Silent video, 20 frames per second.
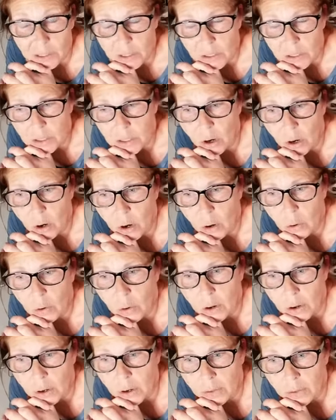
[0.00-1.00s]

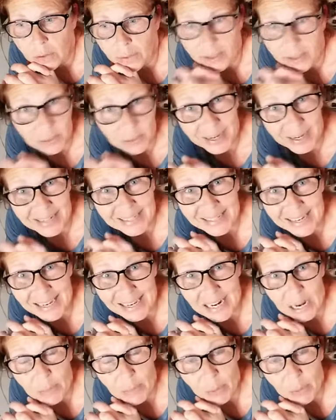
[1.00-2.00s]
So that's what I
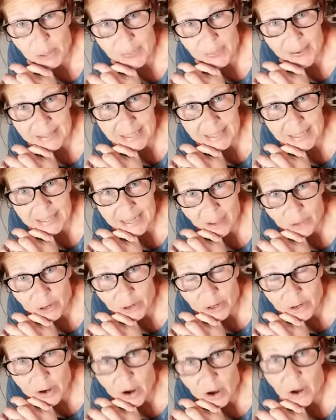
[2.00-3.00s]
did. I put that
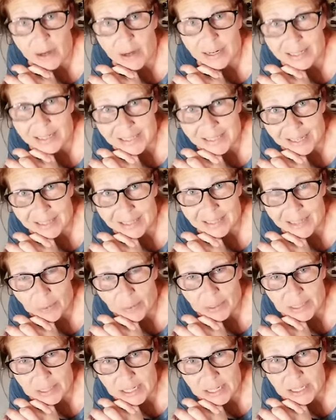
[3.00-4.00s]
together on exactly
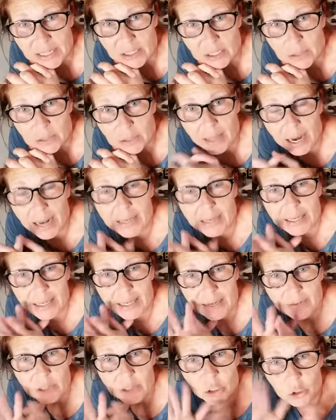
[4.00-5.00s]
how I did it so that I can
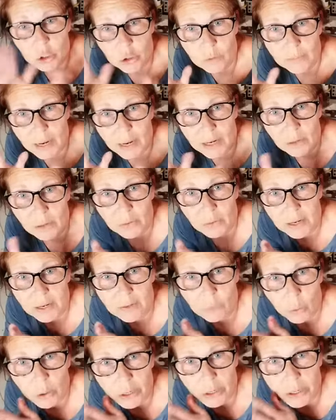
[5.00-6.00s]
give it to my
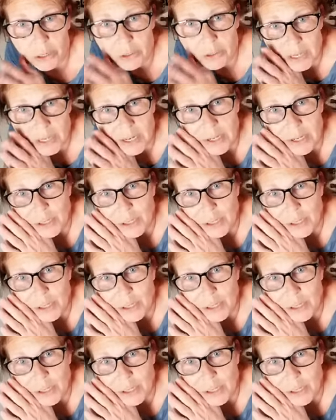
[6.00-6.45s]
creative warriors.